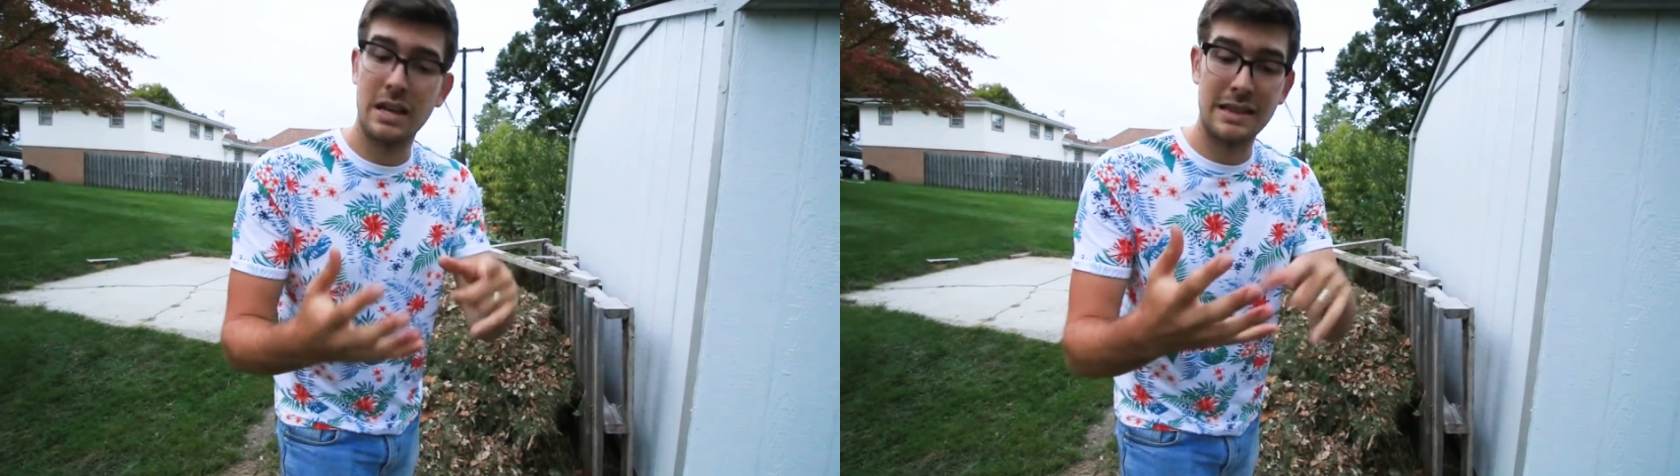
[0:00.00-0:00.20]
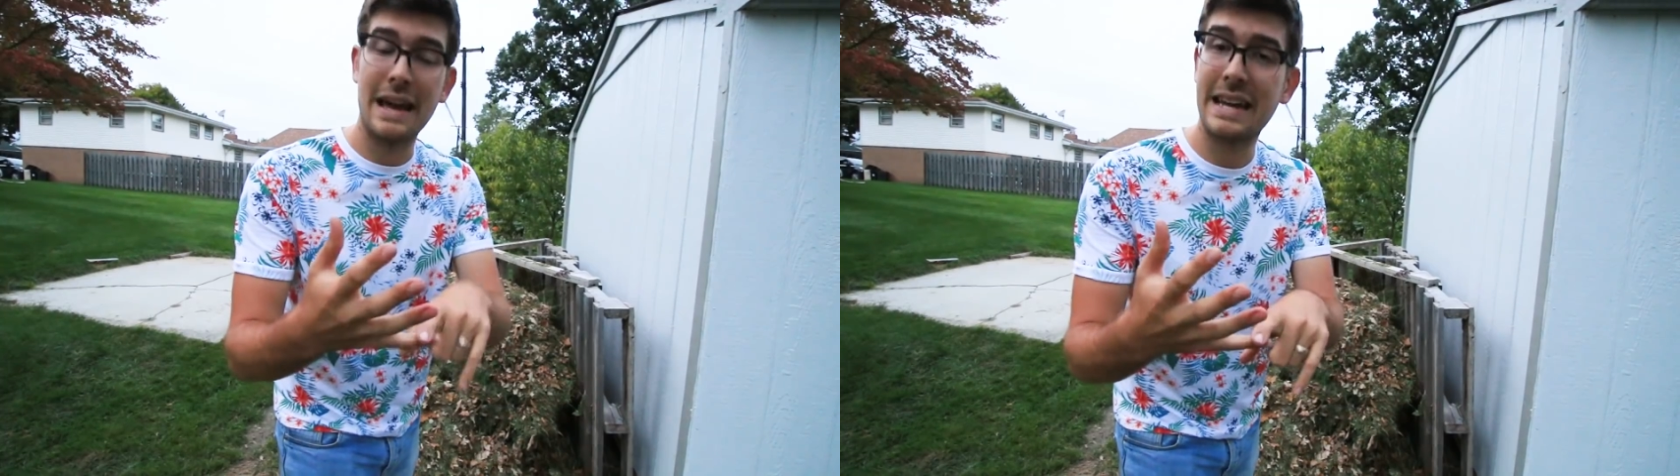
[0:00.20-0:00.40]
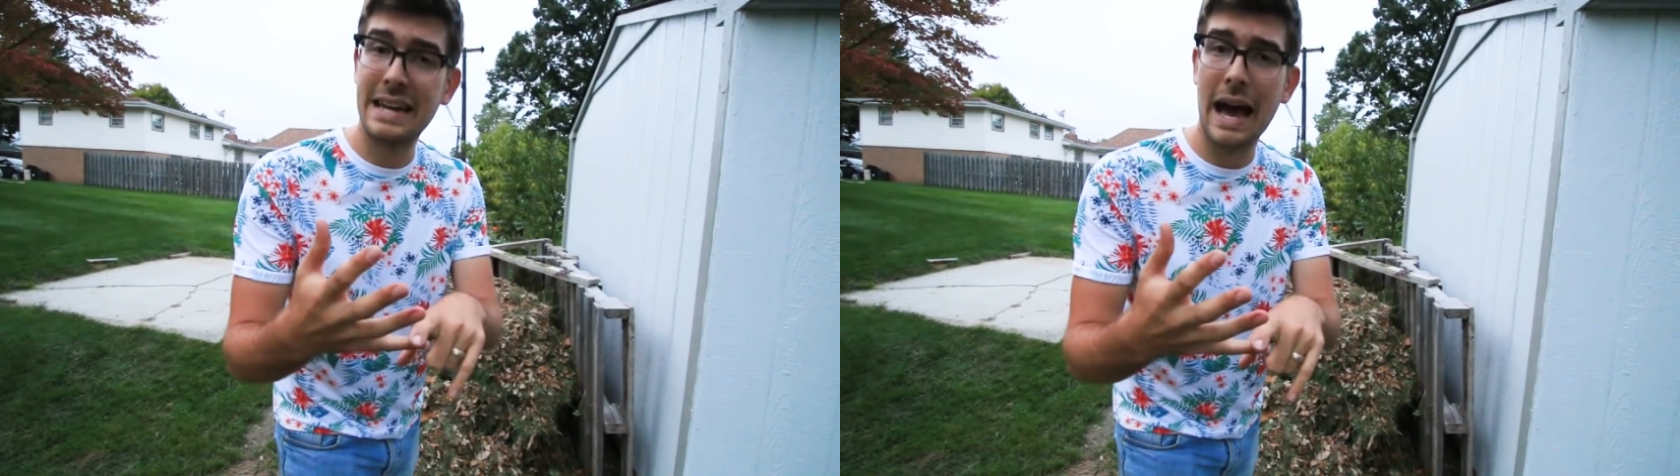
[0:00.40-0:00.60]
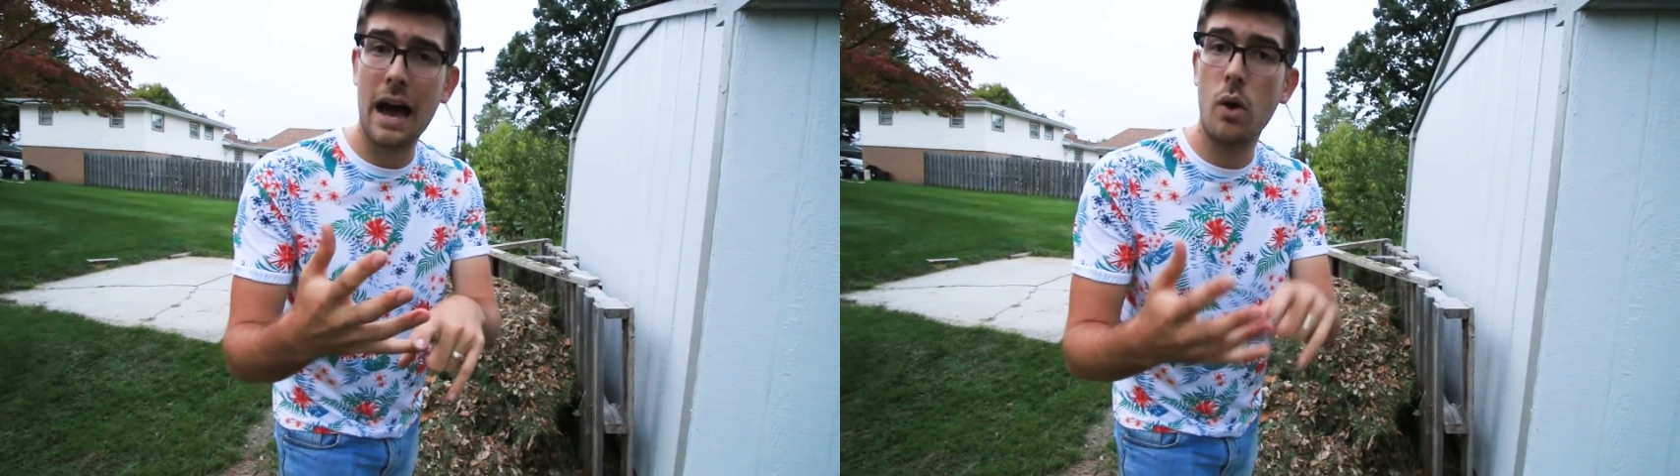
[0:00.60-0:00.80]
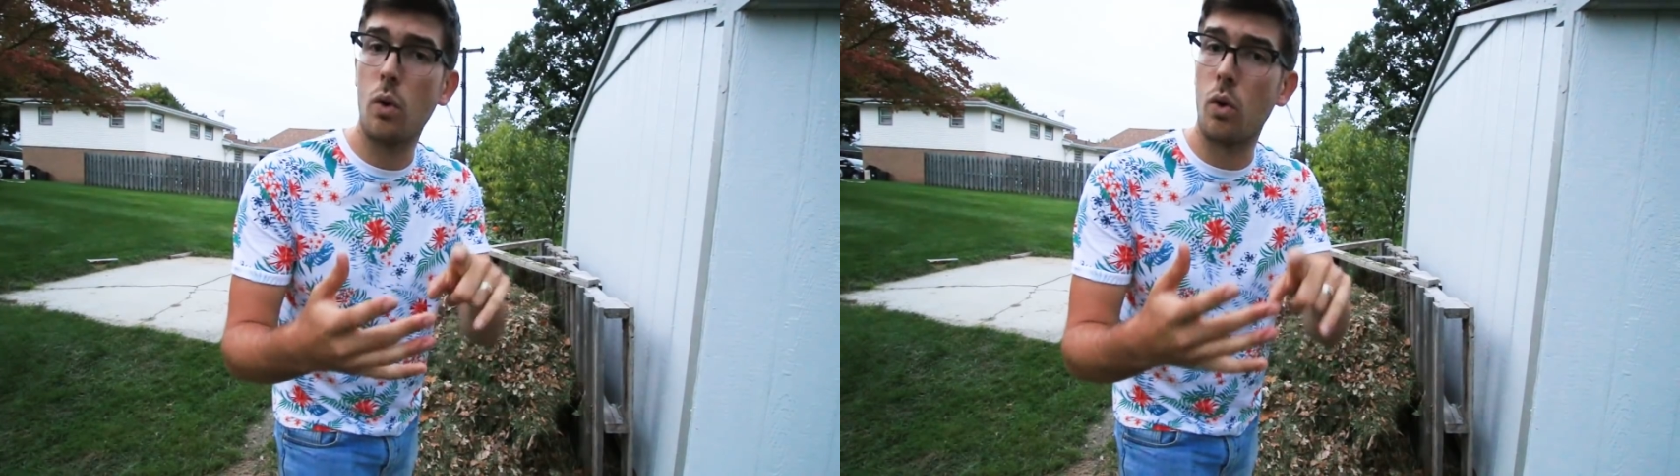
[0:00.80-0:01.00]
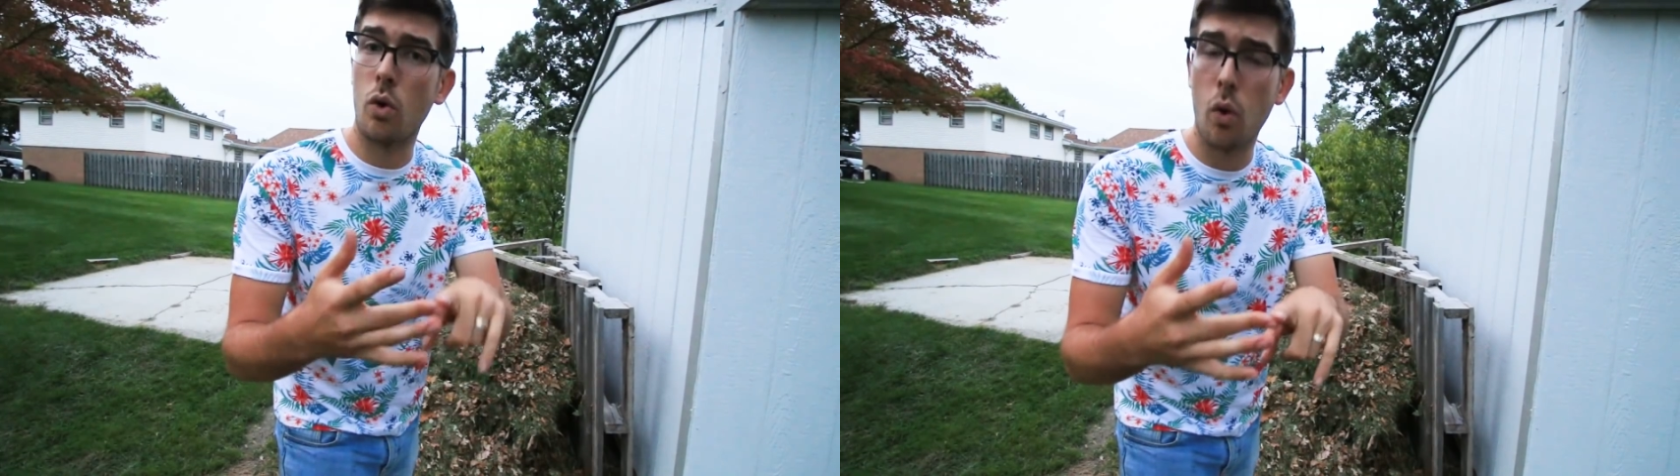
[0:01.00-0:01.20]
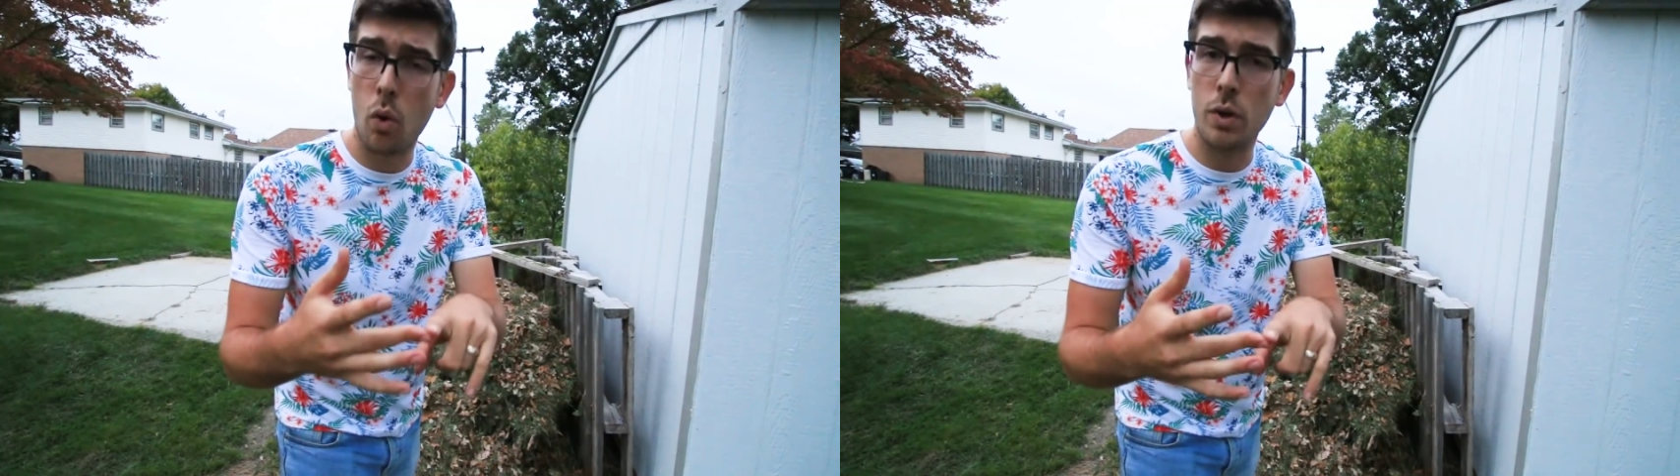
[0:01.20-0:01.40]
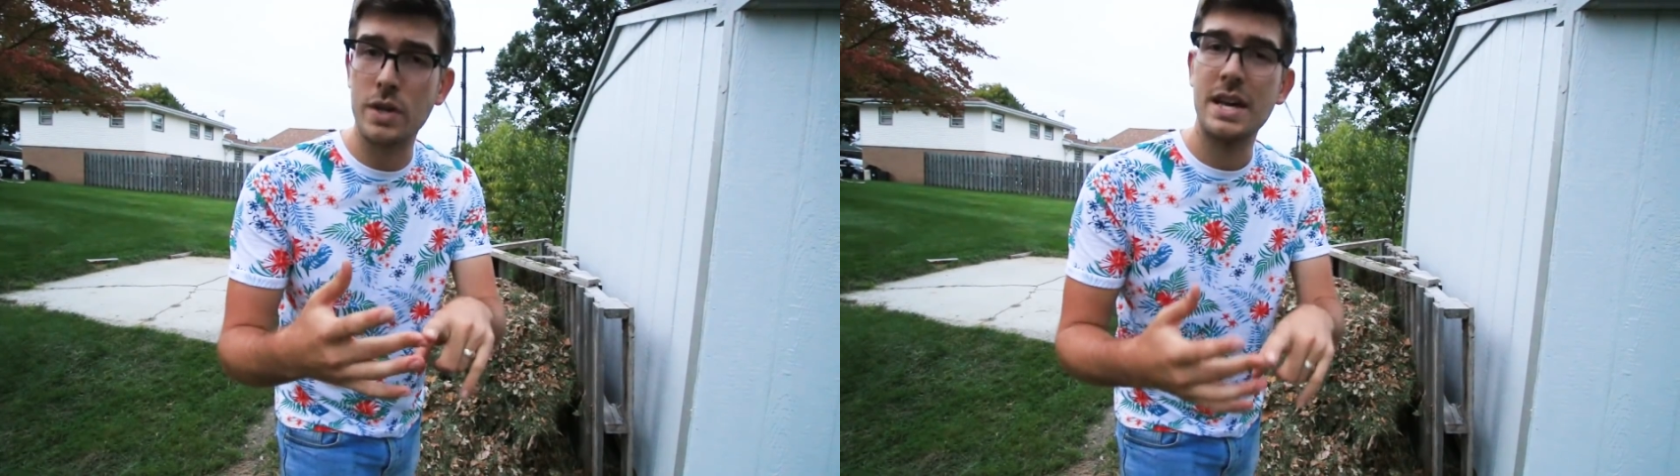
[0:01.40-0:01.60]
like cow or
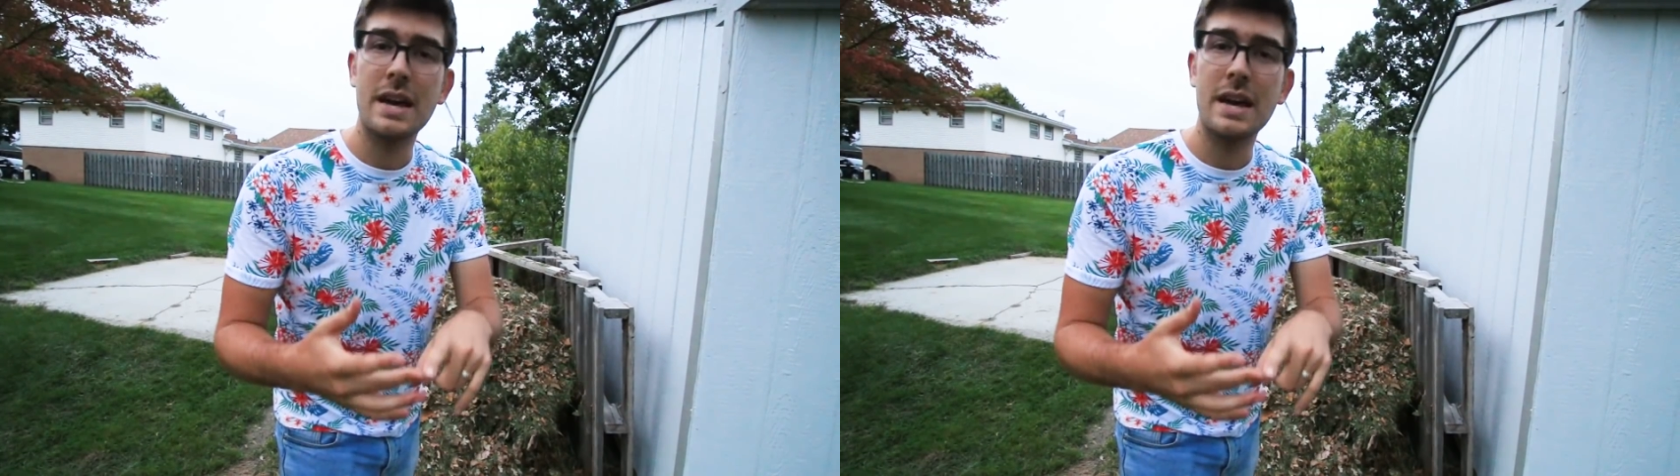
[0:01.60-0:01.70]
horse.